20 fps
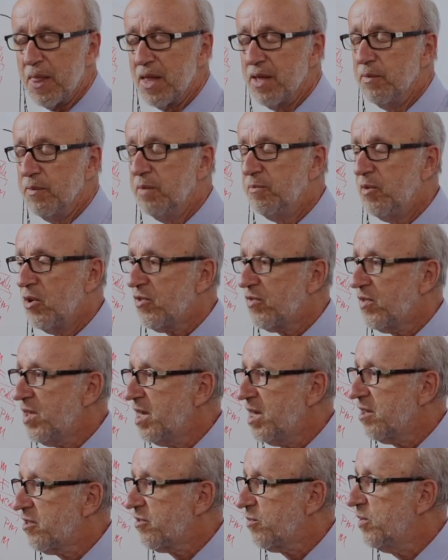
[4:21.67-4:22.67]
But most
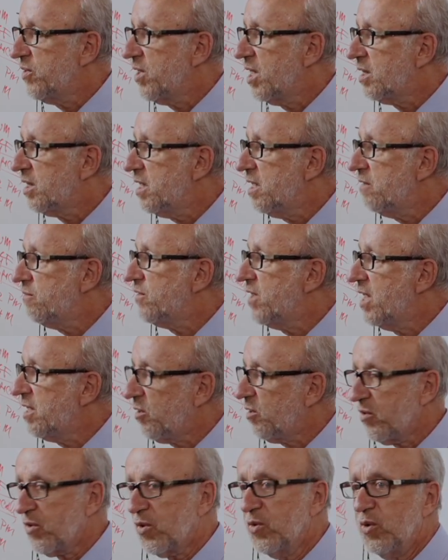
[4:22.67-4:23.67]
dentists, when they leave
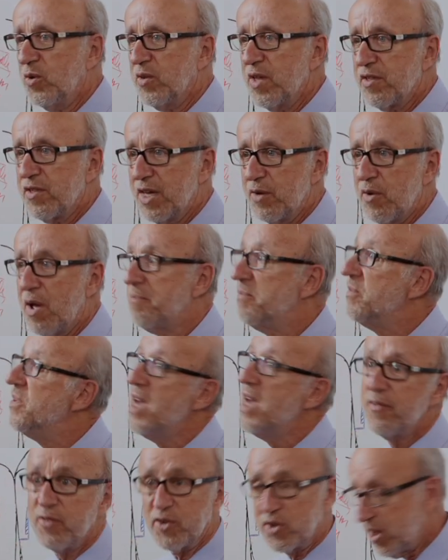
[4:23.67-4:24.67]
dental school, they say, oh, I'm
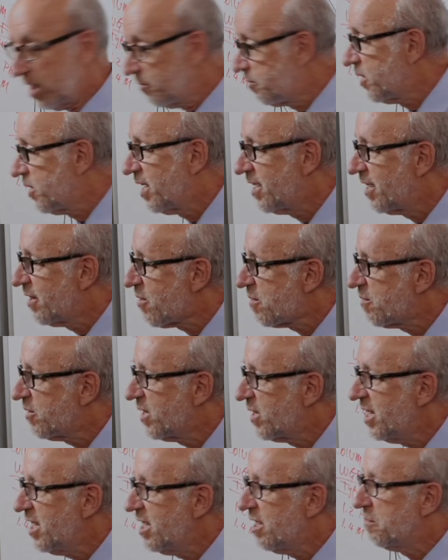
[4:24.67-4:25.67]
never going to put in a rubber
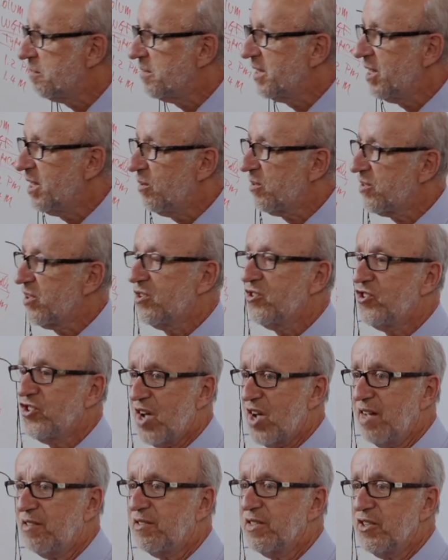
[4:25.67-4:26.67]
dam. It's a
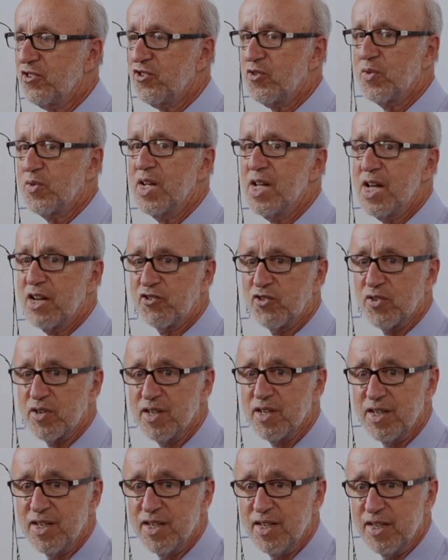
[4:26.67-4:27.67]
childish reaction.
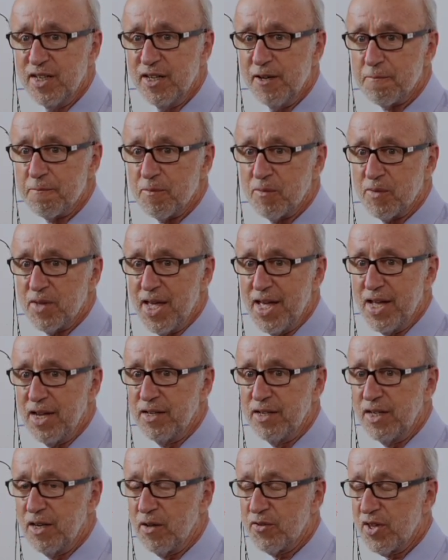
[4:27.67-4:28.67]

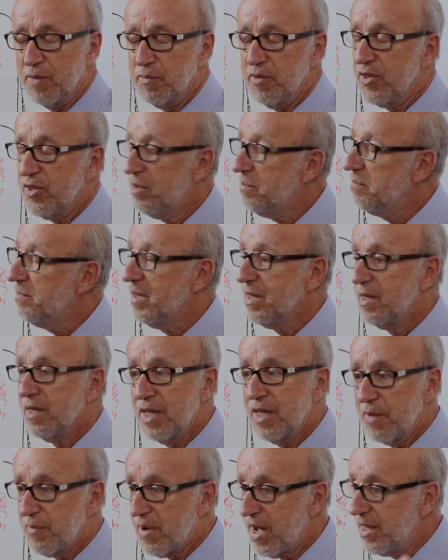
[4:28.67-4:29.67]
And, some of them,
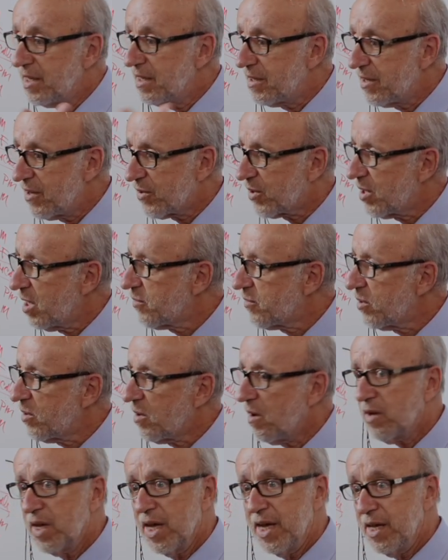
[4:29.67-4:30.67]
they might discover,
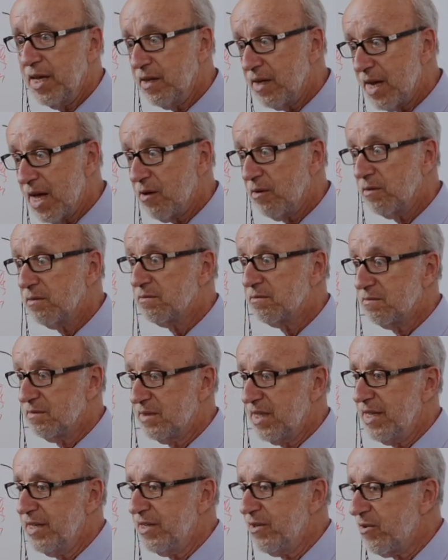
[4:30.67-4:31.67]
okay, now
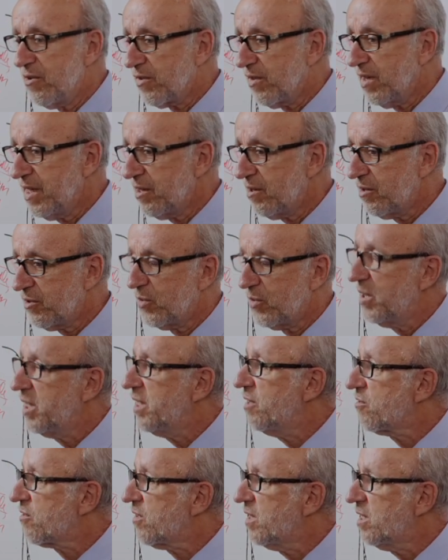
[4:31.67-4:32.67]
10 years later, 20
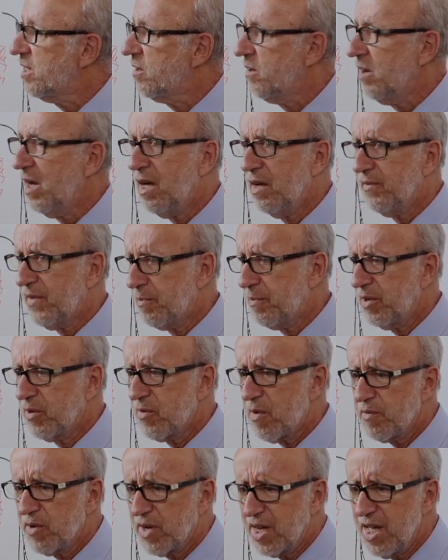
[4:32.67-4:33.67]
years later, well, if I put a
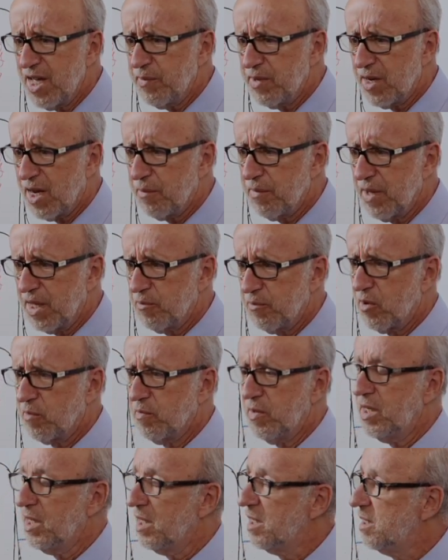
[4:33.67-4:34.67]
rubber dam in, I'll make more
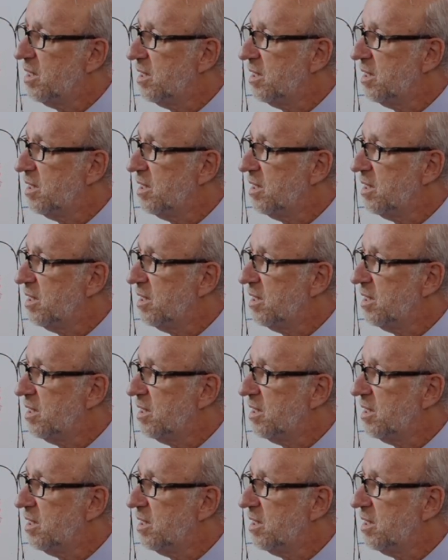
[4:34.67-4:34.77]
money.